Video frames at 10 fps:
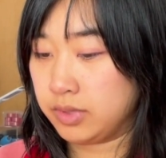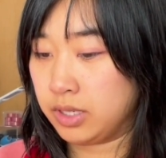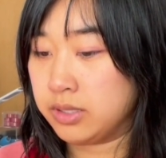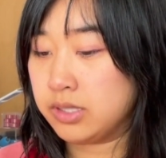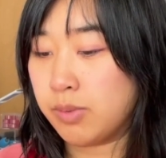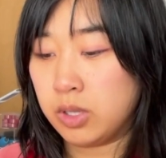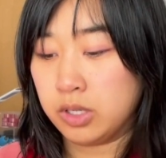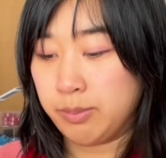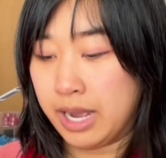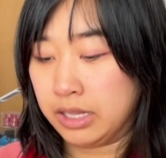a smaller
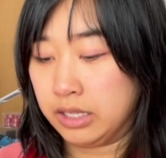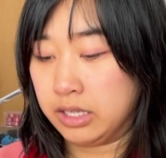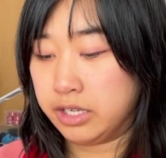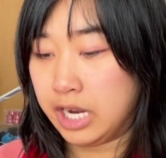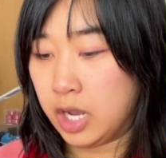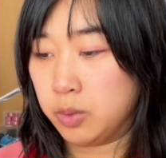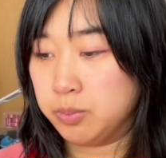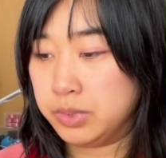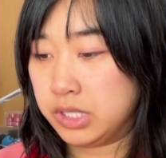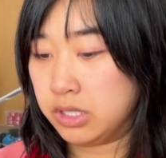palette
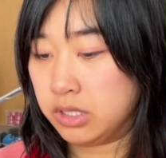helped.